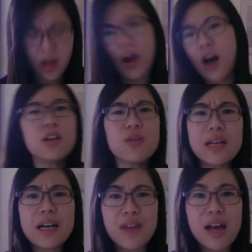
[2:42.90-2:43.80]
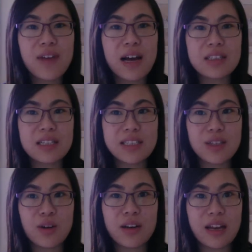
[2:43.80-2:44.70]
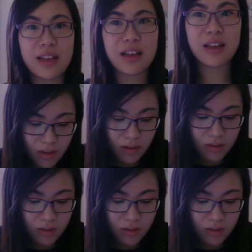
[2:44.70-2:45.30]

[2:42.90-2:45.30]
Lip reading: I don't think I've ever actually stolen anything.